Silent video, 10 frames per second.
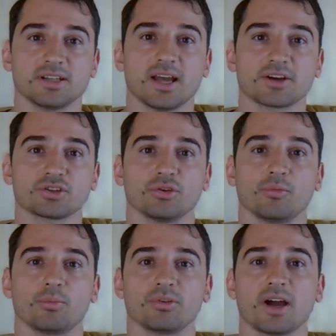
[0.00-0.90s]
is the
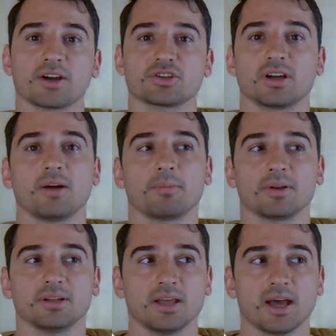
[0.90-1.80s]
actual production
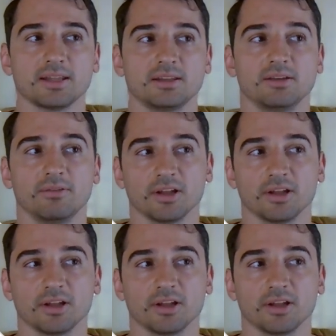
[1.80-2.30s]
company that